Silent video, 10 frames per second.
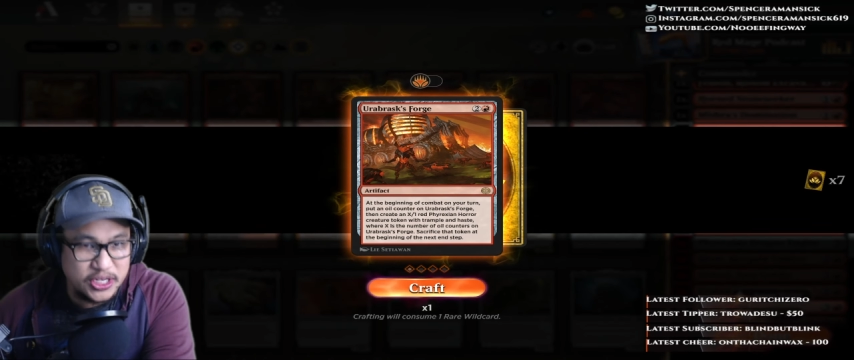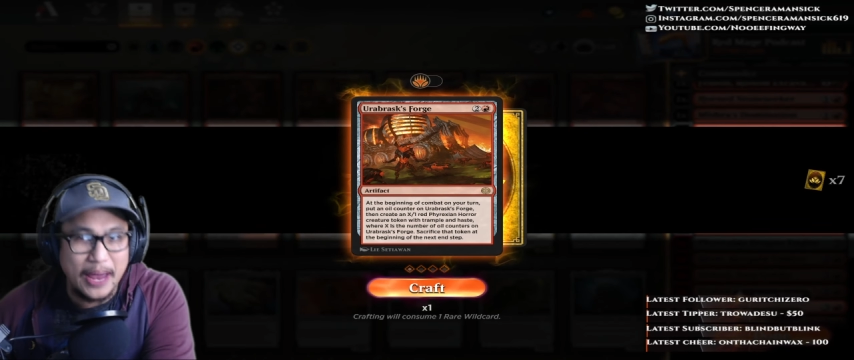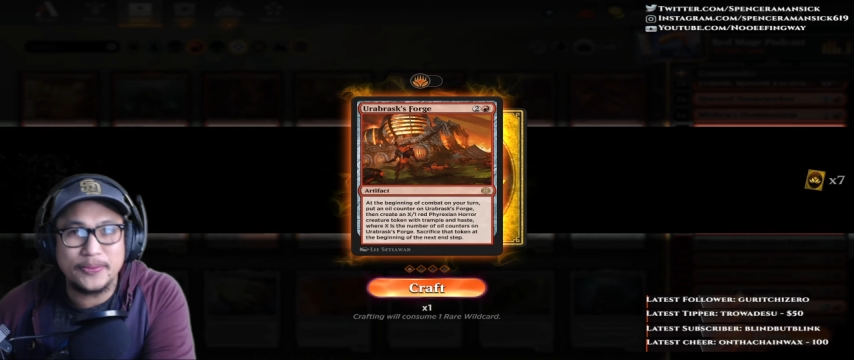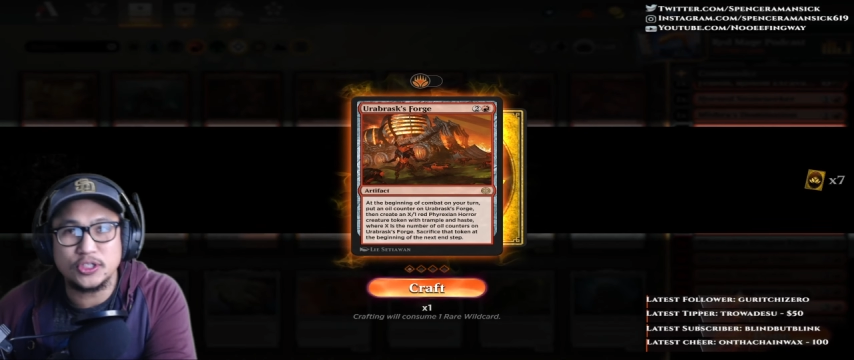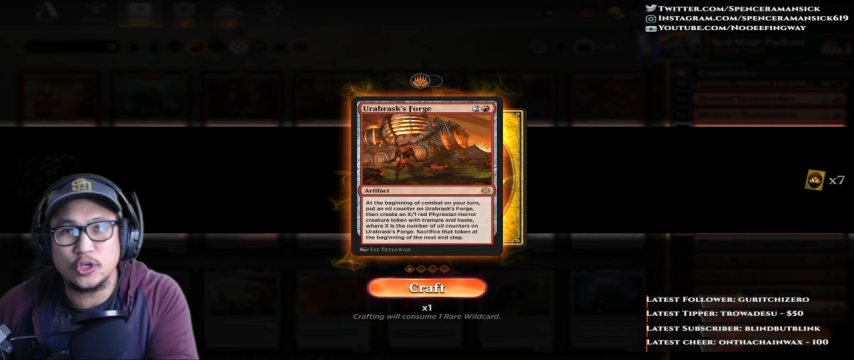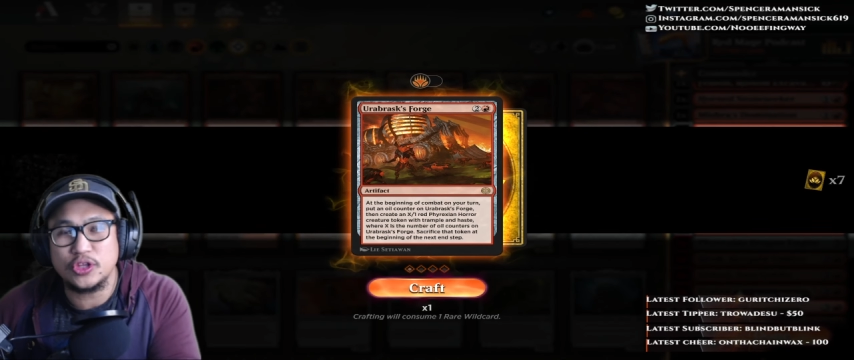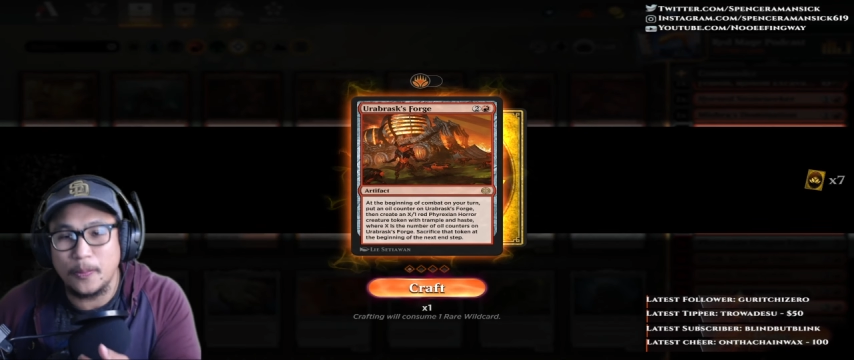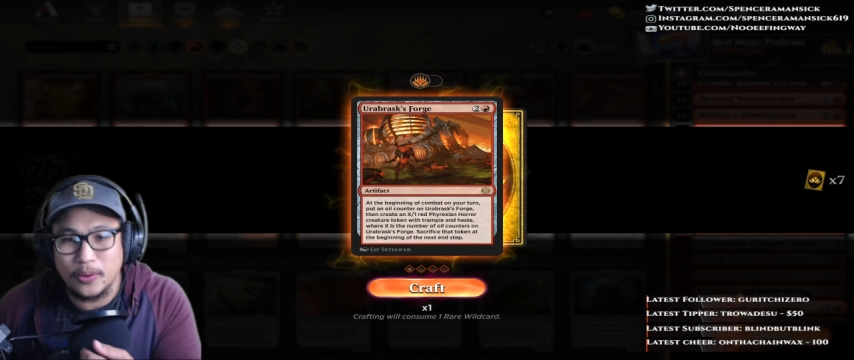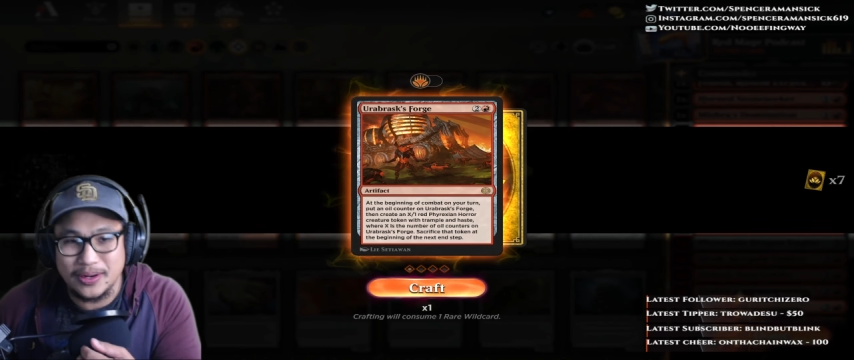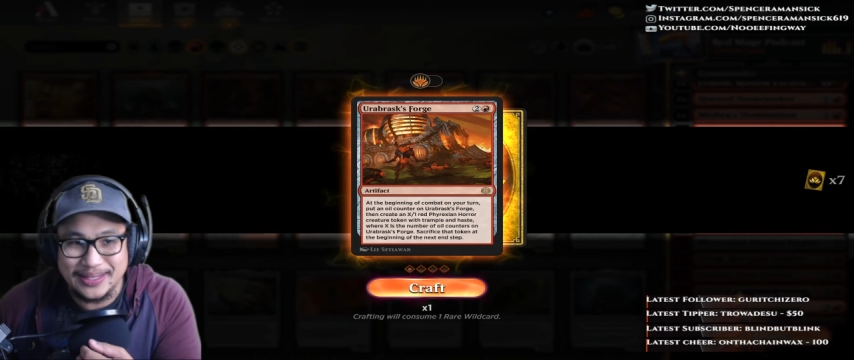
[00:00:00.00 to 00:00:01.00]
episode
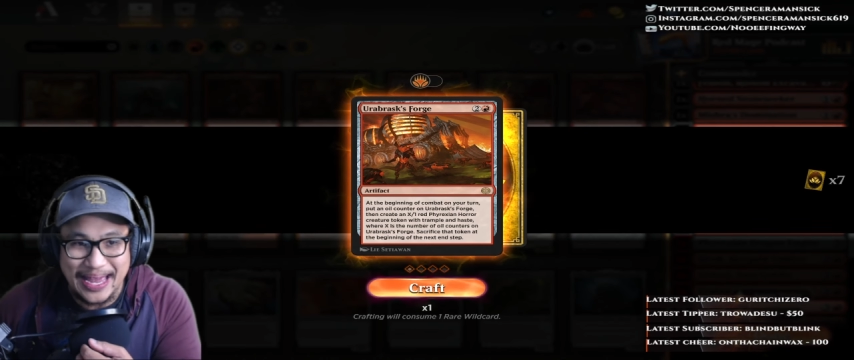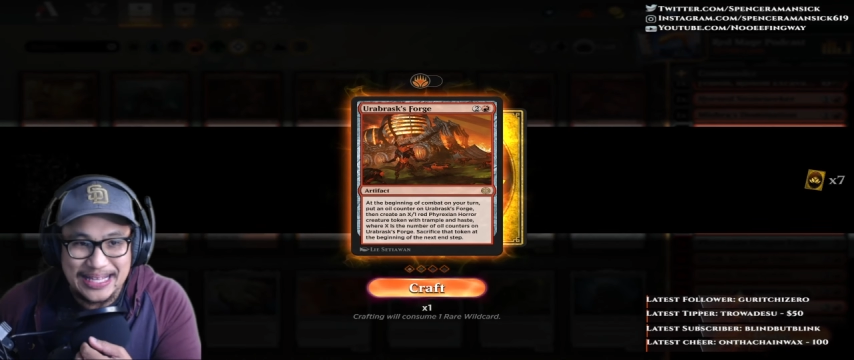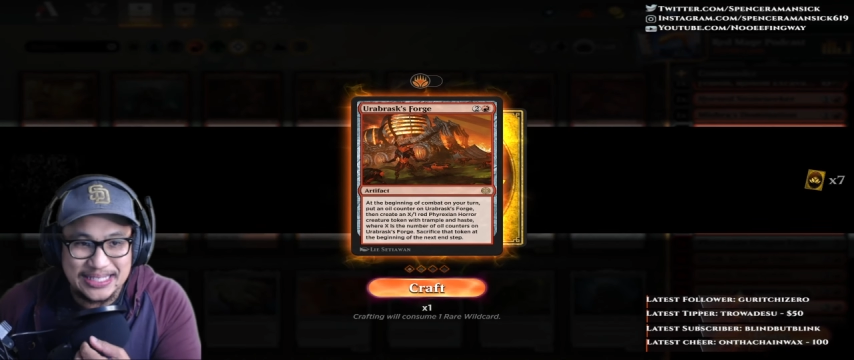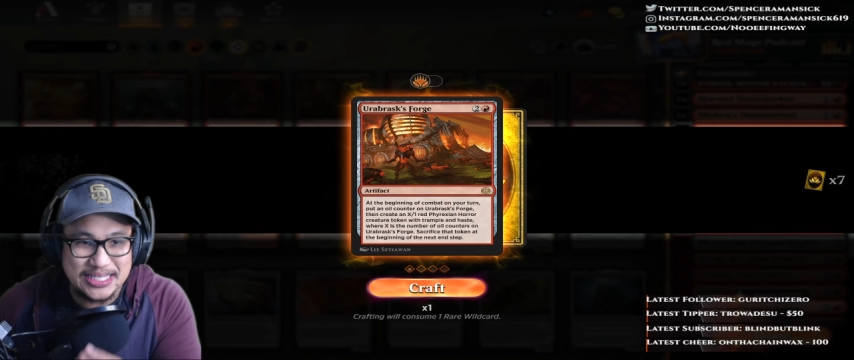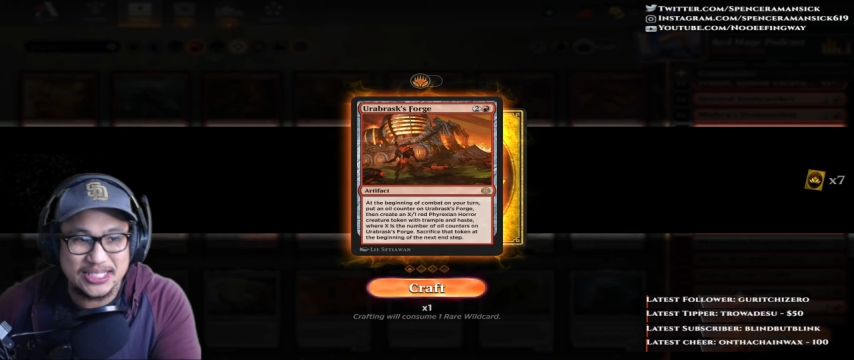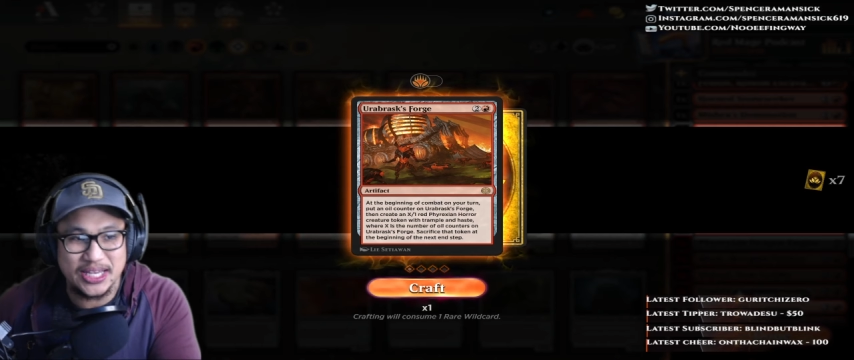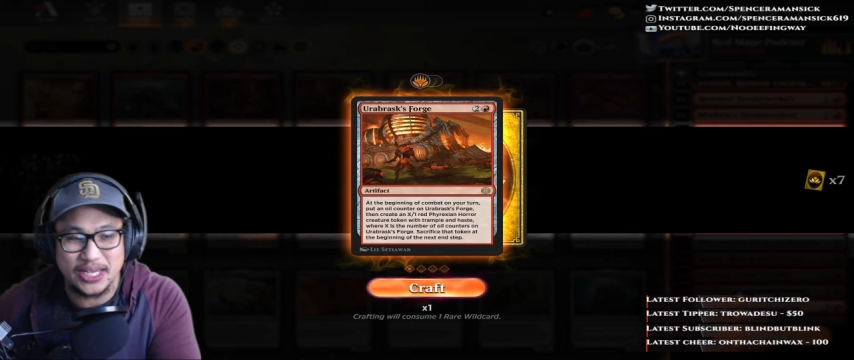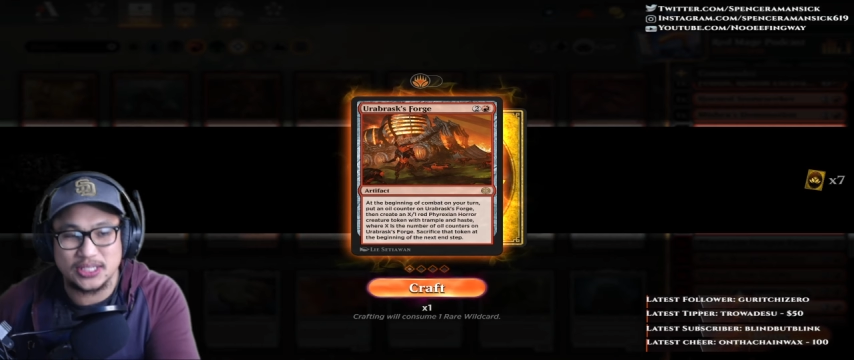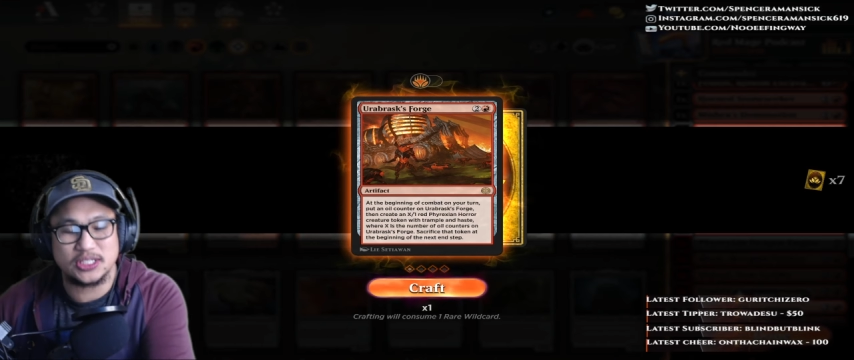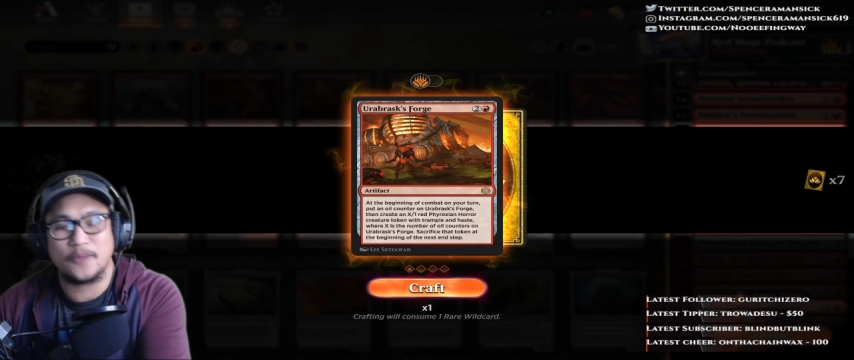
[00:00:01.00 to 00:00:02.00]
number
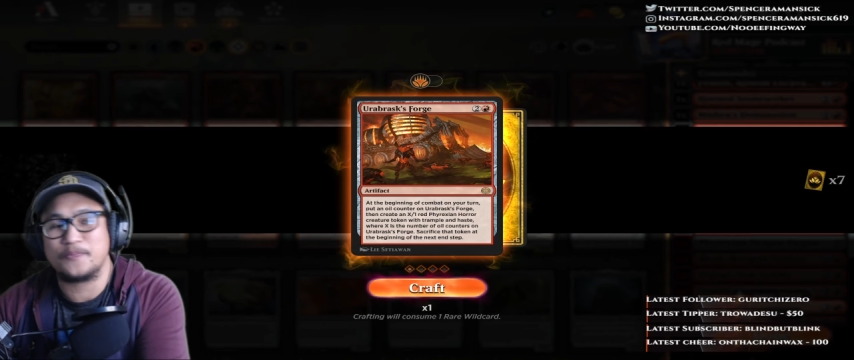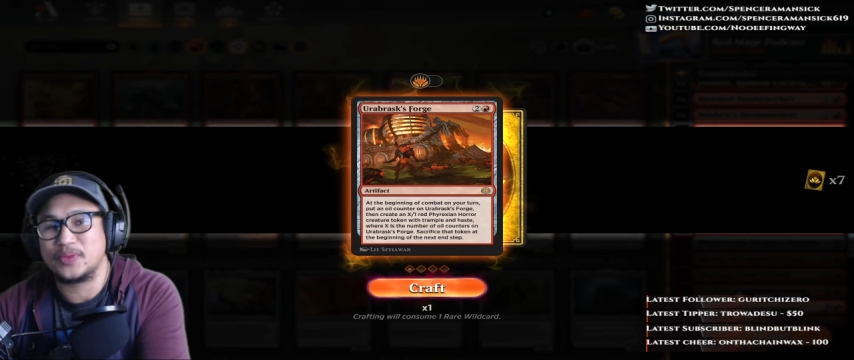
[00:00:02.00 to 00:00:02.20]
96.